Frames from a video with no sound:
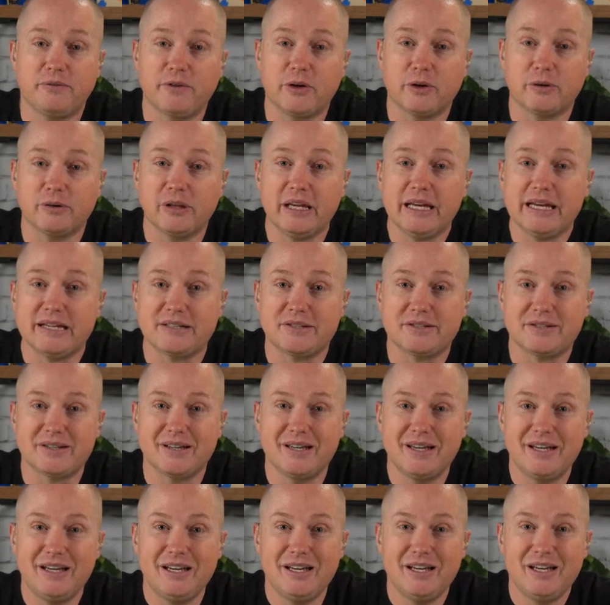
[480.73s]
of your list
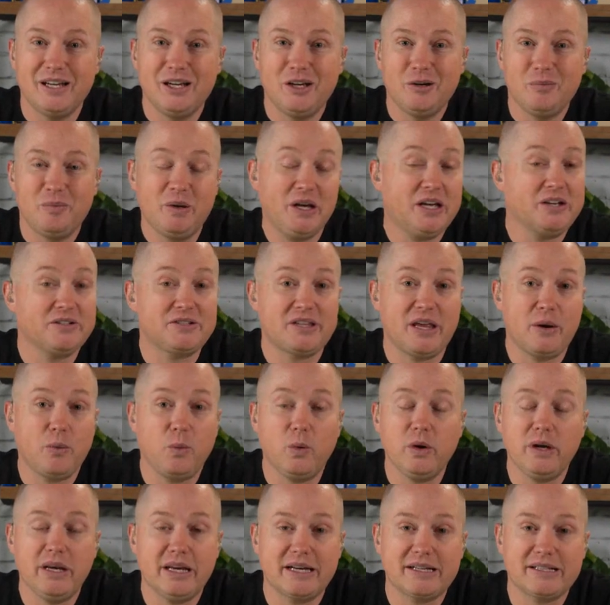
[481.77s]
because they
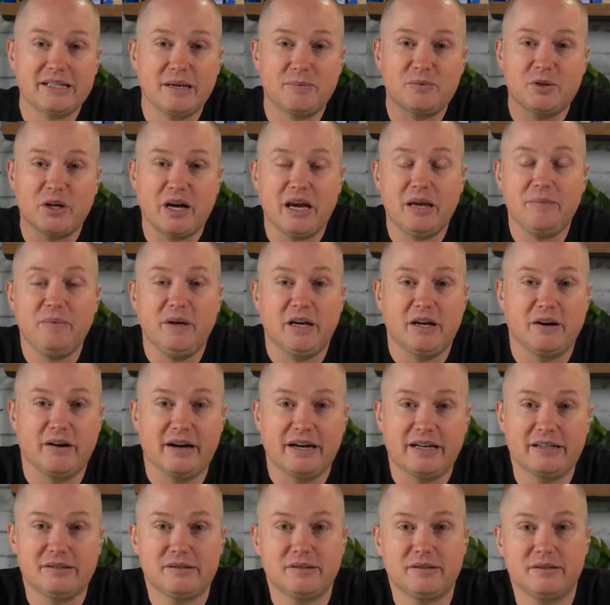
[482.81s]
wouldn't accept your AP
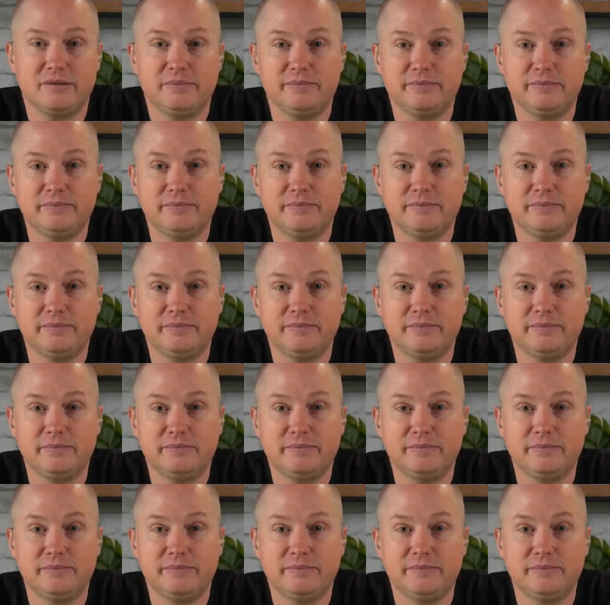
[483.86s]
credits?